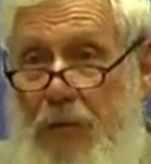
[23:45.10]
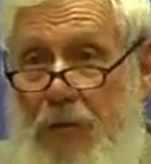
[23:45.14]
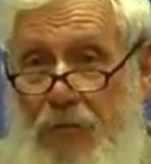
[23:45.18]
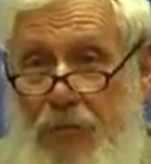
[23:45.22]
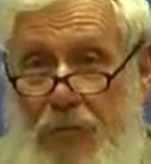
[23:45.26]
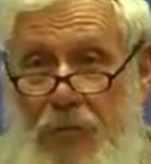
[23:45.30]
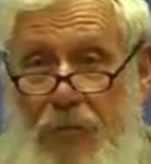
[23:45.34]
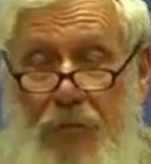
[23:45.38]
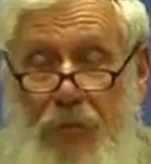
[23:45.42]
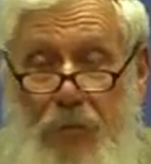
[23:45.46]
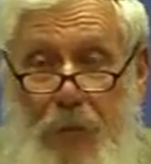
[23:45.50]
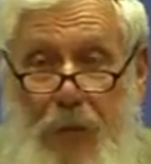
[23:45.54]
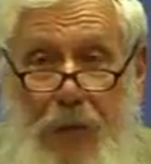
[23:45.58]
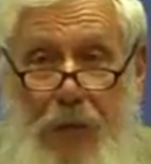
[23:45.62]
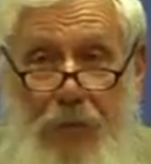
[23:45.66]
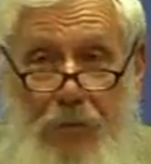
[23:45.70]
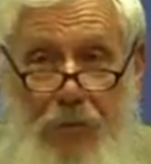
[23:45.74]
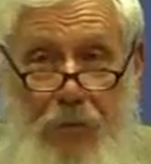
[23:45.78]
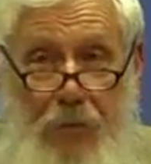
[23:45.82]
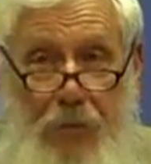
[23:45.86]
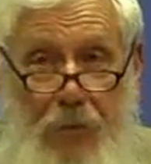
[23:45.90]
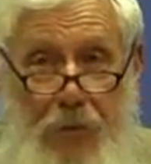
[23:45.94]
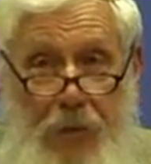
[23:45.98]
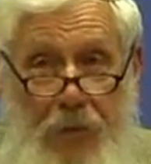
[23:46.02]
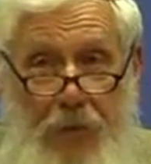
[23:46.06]
just about
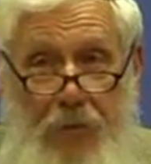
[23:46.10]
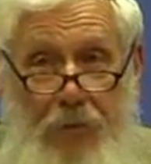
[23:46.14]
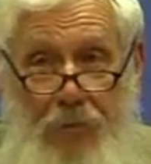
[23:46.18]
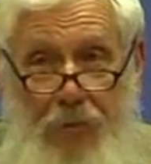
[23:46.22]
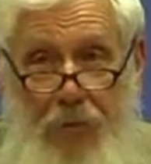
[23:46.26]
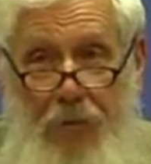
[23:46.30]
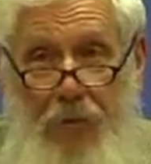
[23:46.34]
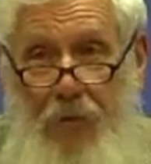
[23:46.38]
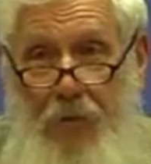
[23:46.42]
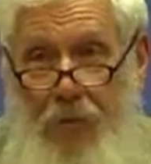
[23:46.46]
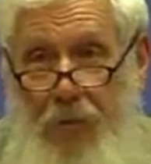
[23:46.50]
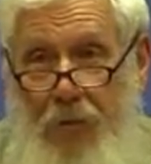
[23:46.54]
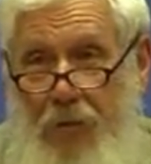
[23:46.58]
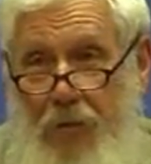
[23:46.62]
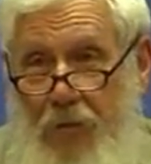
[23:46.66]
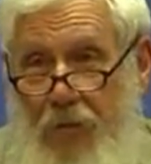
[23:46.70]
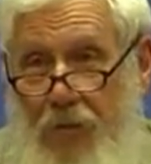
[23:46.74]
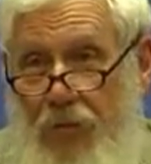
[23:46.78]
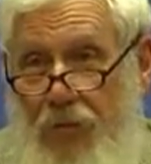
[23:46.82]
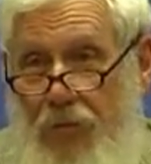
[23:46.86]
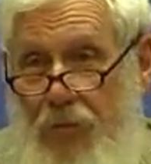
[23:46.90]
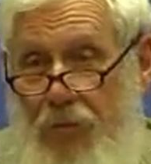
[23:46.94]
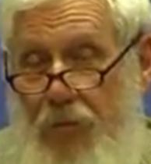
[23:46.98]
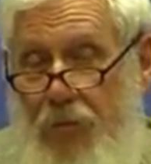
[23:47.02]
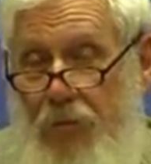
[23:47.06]
2 years ago, a little
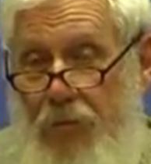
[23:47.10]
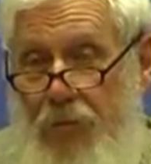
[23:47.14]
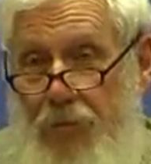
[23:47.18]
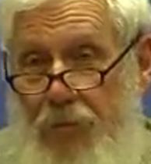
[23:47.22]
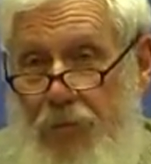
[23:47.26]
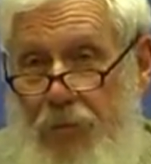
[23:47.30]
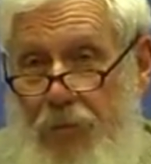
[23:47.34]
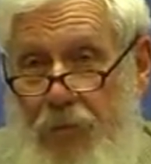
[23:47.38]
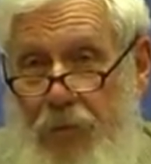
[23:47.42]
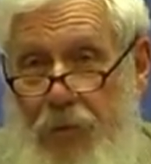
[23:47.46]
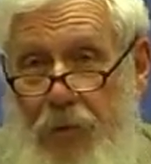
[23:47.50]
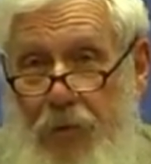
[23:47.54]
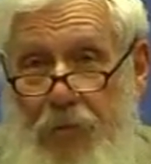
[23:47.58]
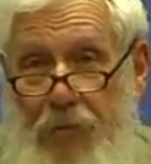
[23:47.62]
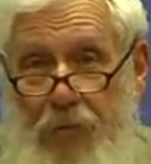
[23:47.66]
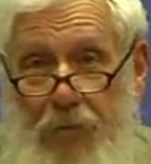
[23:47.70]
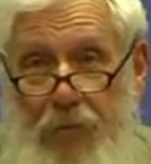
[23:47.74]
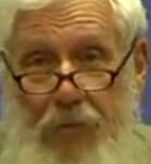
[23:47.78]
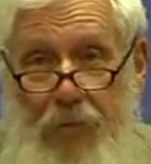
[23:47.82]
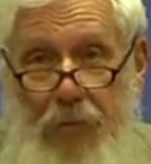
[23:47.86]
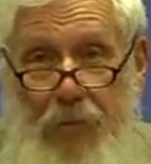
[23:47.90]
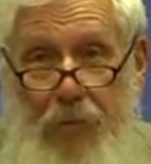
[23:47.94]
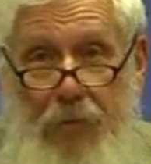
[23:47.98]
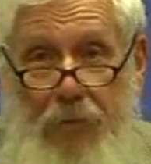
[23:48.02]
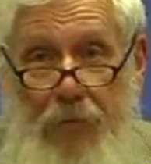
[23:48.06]
short of 2 years
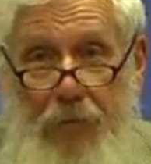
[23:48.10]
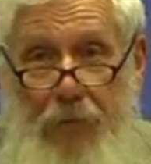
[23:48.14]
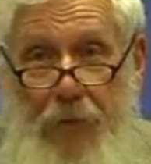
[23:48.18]
ago.